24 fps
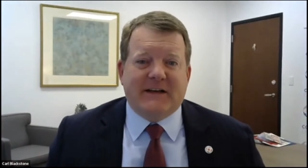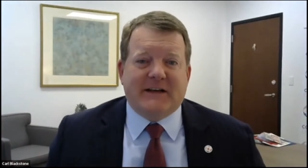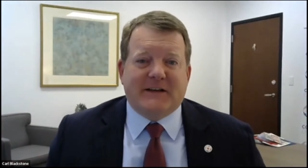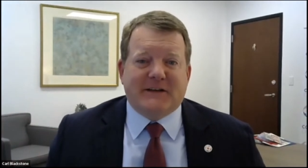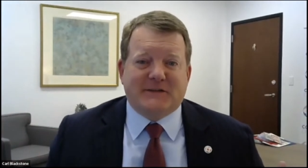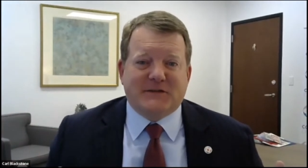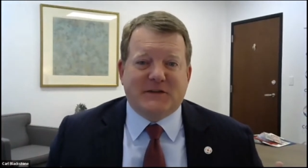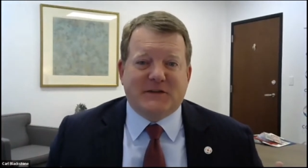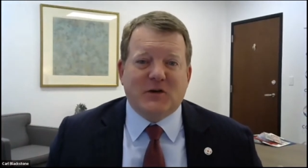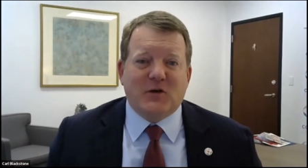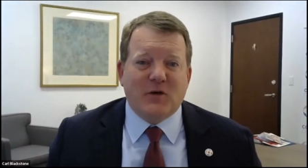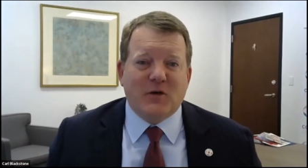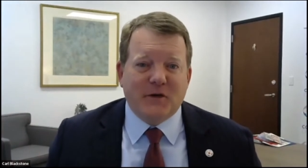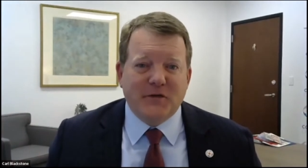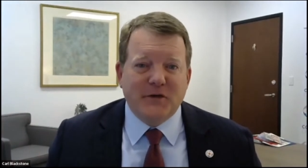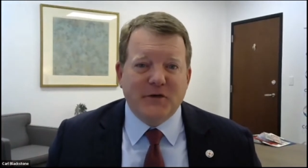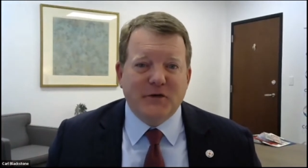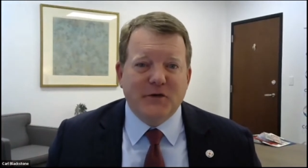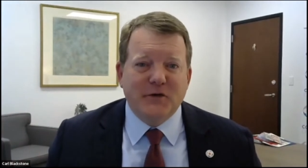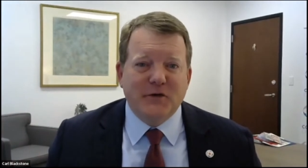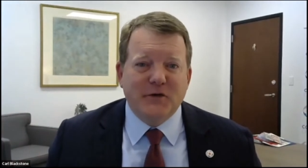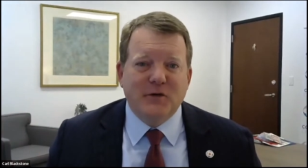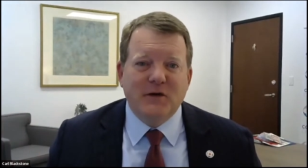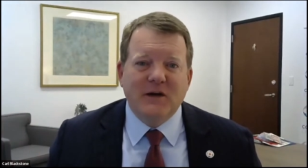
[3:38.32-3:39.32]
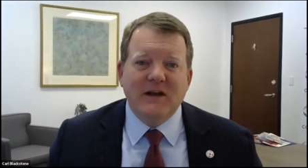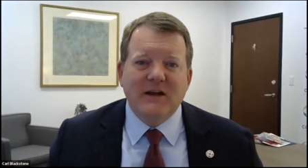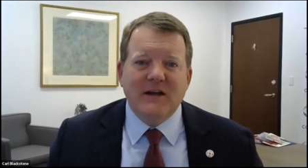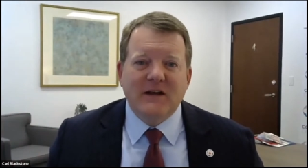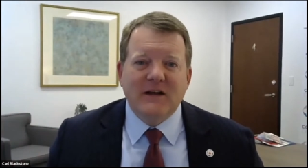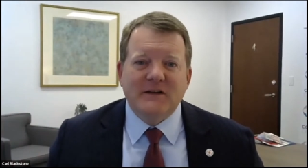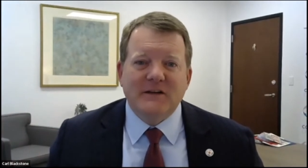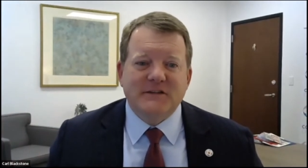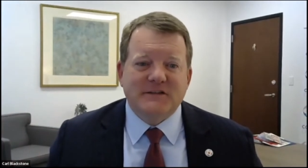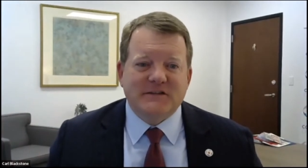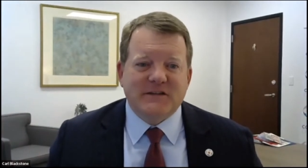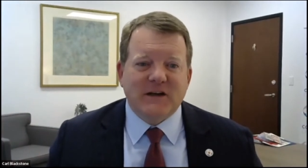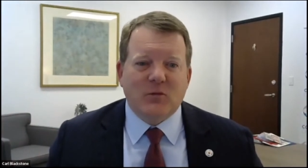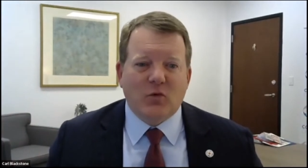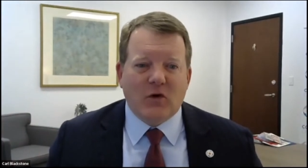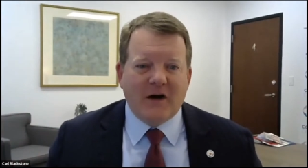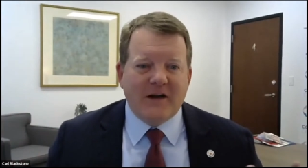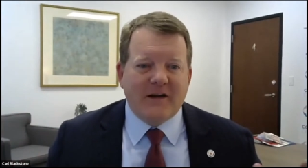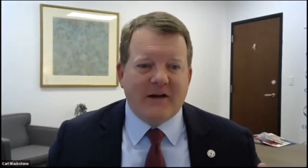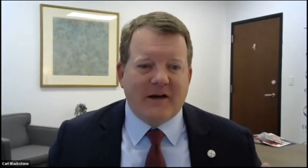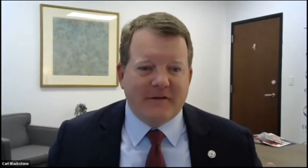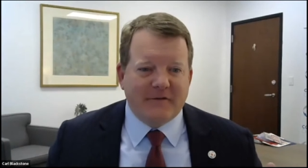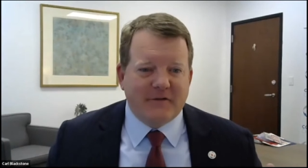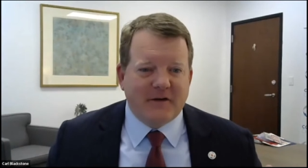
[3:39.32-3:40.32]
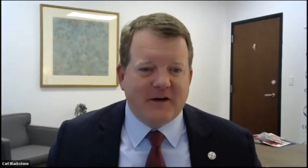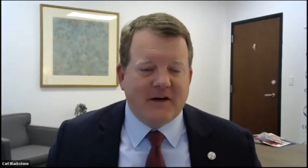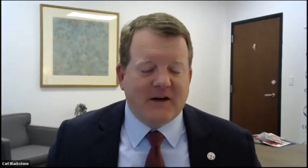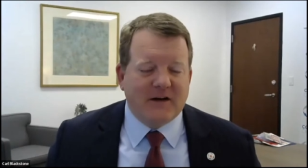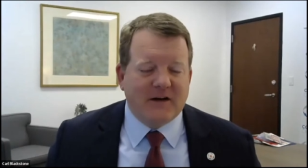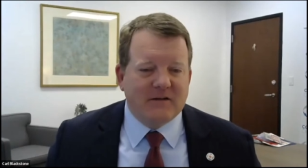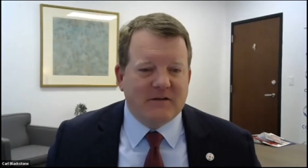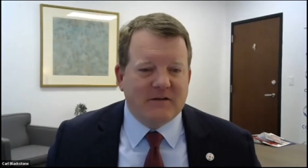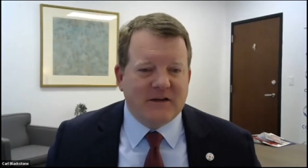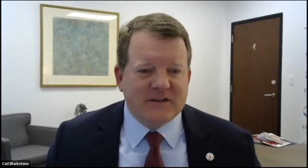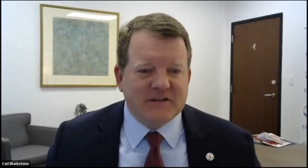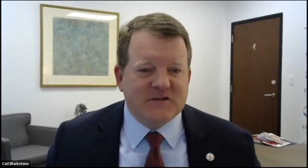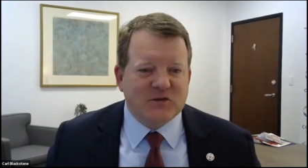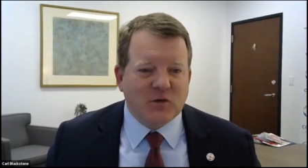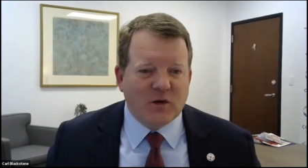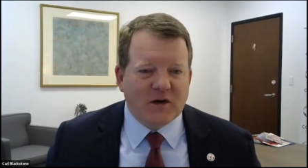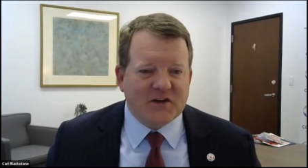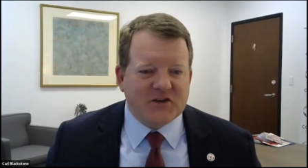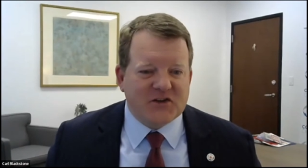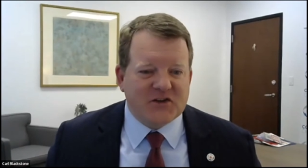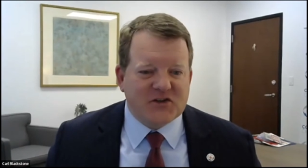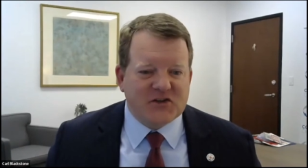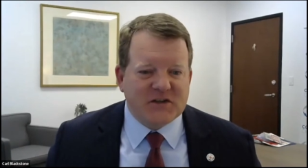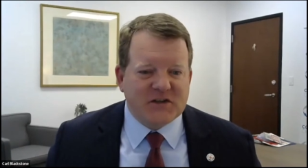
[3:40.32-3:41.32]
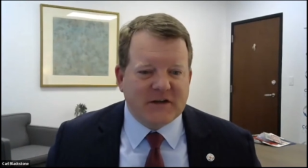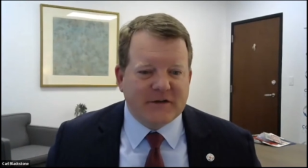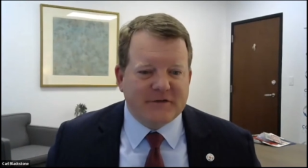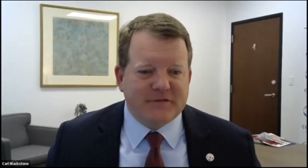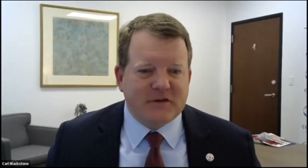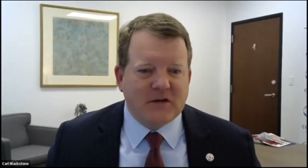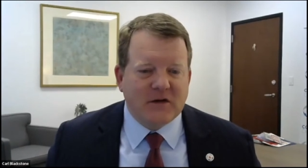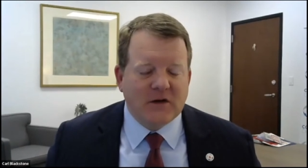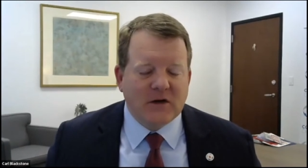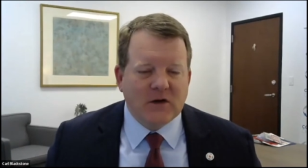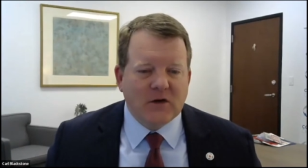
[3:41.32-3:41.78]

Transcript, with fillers: is going through somewhat of a historic shift